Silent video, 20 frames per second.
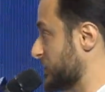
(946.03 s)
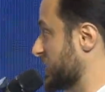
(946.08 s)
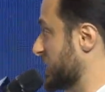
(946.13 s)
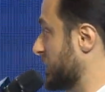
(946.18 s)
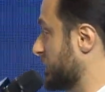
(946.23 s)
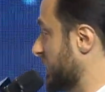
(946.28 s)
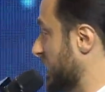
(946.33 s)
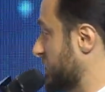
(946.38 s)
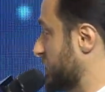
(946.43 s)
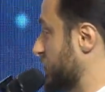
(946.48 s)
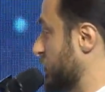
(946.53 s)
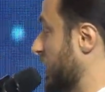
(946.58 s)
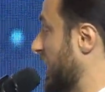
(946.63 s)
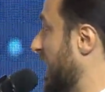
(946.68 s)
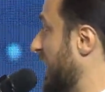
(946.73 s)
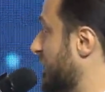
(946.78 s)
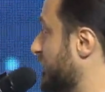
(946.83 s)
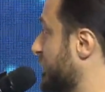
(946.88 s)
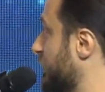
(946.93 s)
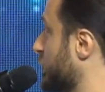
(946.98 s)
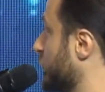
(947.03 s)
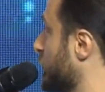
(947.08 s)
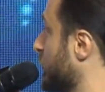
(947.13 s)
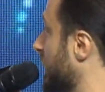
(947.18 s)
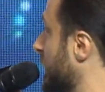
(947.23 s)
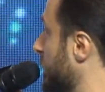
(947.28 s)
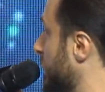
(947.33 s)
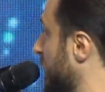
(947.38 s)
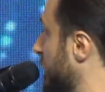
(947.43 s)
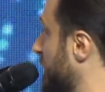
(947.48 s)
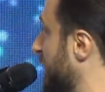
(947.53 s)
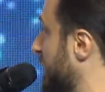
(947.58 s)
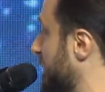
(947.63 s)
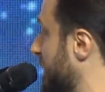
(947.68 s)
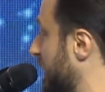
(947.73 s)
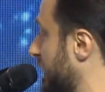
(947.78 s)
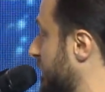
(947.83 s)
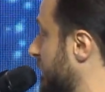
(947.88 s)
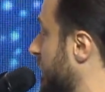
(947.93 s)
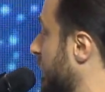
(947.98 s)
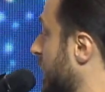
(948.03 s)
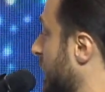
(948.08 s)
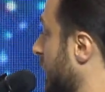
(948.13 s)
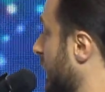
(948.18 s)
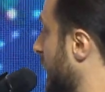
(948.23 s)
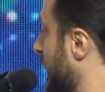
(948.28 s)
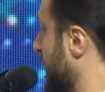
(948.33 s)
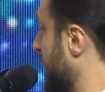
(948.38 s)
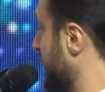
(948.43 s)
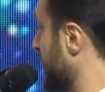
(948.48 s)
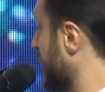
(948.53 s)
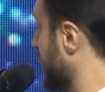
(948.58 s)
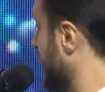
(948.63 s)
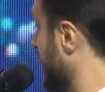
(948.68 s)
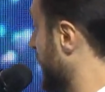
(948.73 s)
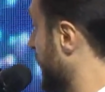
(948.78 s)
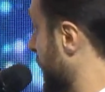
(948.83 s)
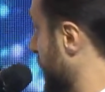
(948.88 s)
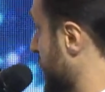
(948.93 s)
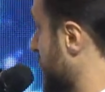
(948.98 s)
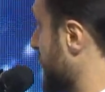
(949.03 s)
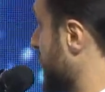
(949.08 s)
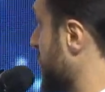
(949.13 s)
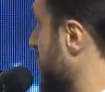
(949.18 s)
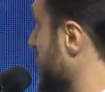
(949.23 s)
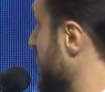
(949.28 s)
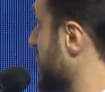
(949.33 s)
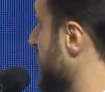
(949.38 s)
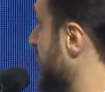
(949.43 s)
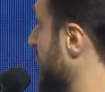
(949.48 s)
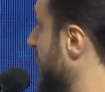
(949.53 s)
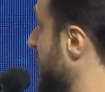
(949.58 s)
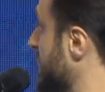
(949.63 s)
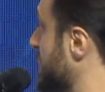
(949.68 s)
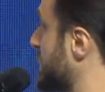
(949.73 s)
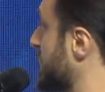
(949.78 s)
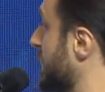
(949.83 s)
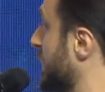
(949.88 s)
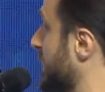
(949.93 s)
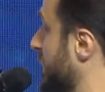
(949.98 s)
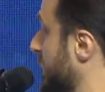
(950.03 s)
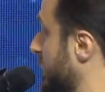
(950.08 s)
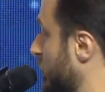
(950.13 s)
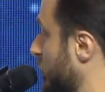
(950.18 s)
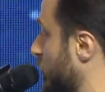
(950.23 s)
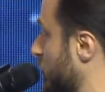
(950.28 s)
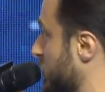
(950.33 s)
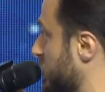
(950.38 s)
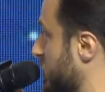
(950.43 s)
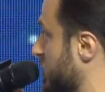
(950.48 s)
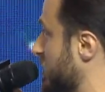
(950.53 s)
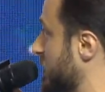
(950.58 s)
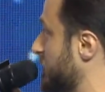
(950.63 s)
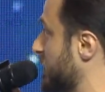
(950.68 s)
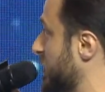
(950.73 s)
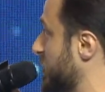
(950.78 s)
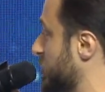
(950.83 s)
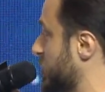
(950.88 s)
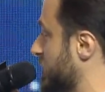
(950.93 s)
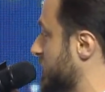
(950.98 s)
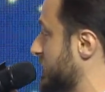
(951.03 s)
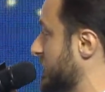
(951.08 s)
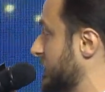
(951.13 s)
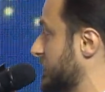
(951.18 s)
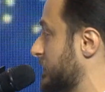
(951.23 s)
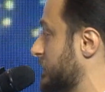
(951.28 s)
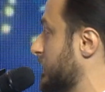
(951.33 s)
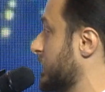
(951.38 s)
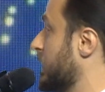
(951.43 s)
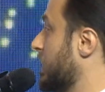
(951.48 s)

Sometimes you have to implement that, like in the, such as the case here, which is the magic state